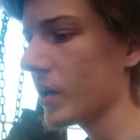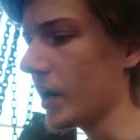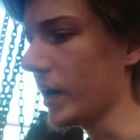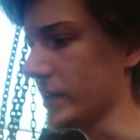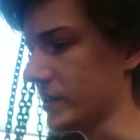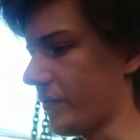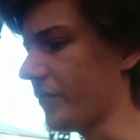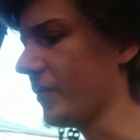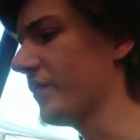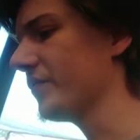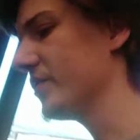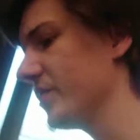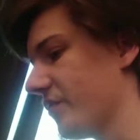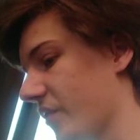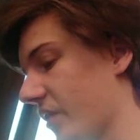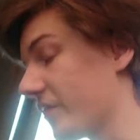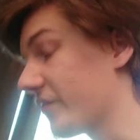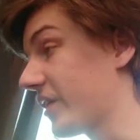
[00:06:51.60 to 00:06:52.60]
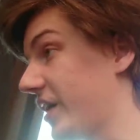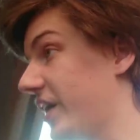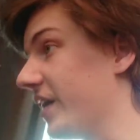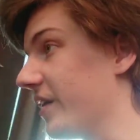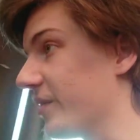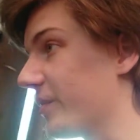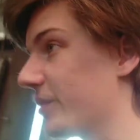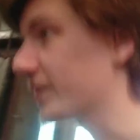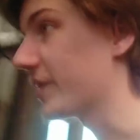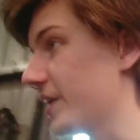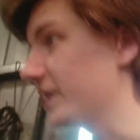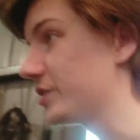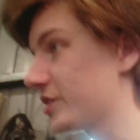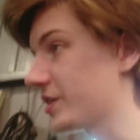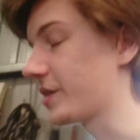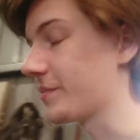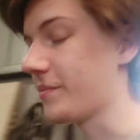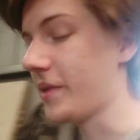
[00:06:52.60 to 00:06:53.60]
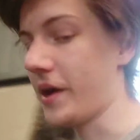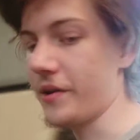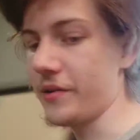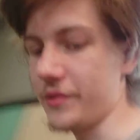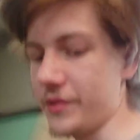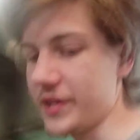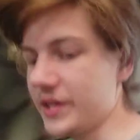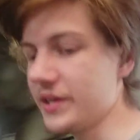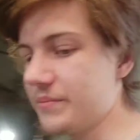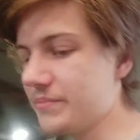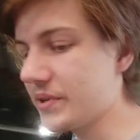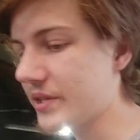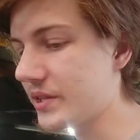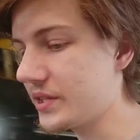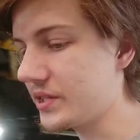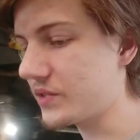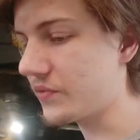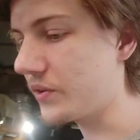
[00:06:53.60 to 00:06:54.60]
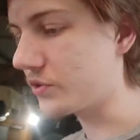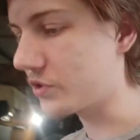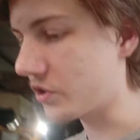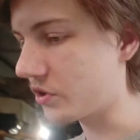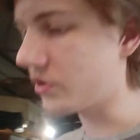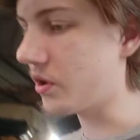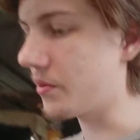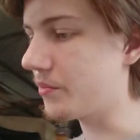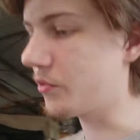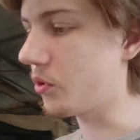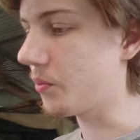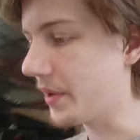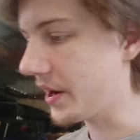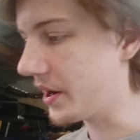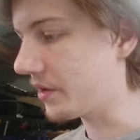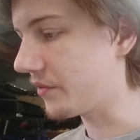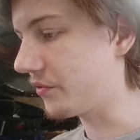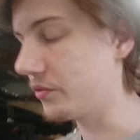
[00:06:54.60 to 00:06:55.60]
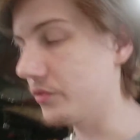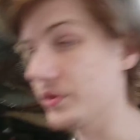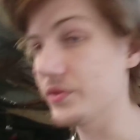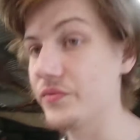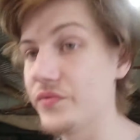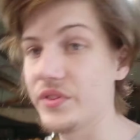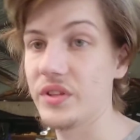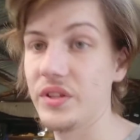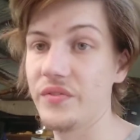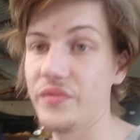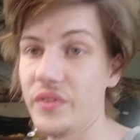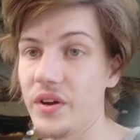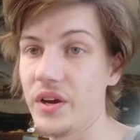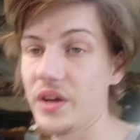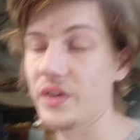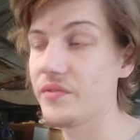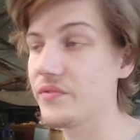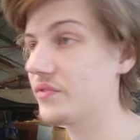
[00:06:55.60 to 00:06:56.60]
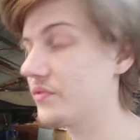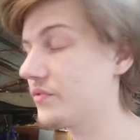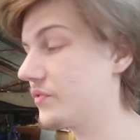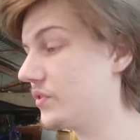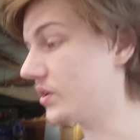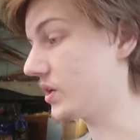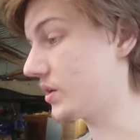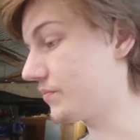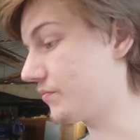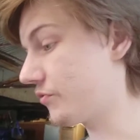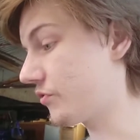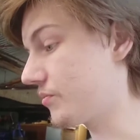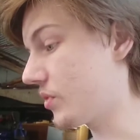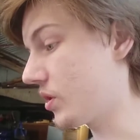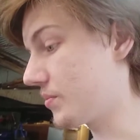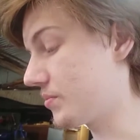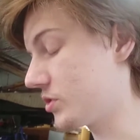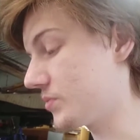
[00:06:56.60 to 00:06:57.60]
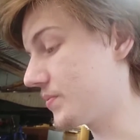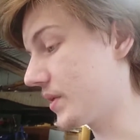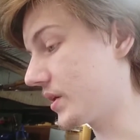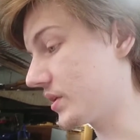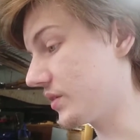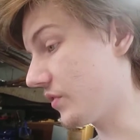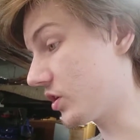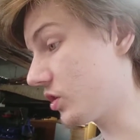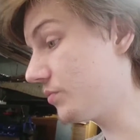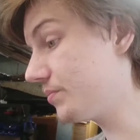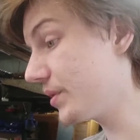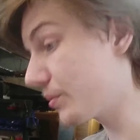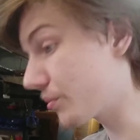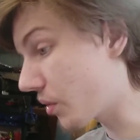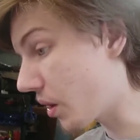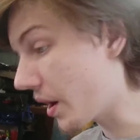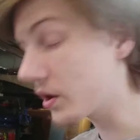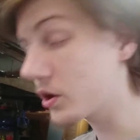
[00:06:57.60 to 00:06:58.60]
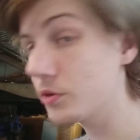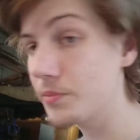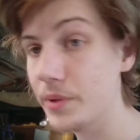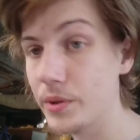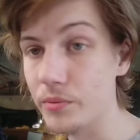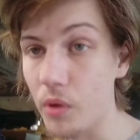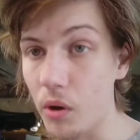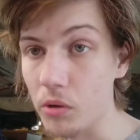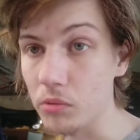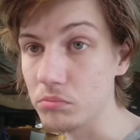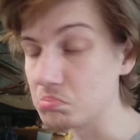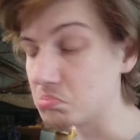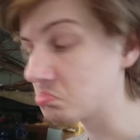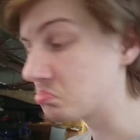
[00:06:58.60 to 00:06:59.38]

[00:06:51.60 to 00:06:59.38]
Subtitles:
It's a 55 kilowatt engine apparently, but this feels a lot more powerful than 55 from my perspective. I could be right, could be wrong.